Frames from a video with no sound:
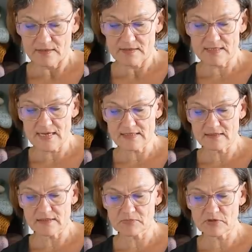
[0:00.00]

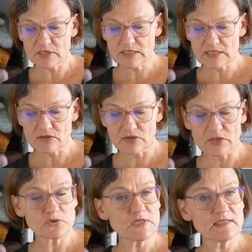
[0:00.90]
Started this project on
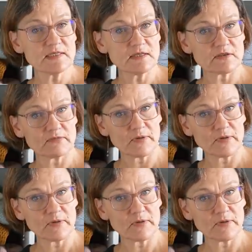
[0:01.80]
the 20th of